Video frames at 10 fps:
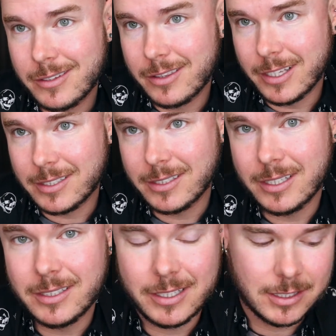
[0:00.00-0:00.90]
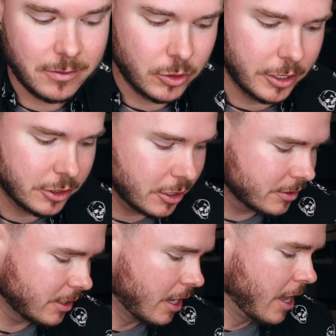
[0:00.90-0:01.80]
This is easy because it's from Trader
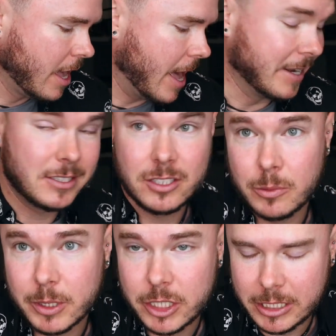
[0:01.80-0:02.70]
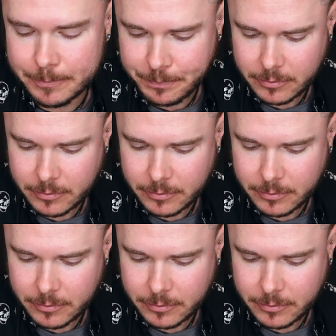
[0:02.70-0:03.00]
Joe's and it's super cheap.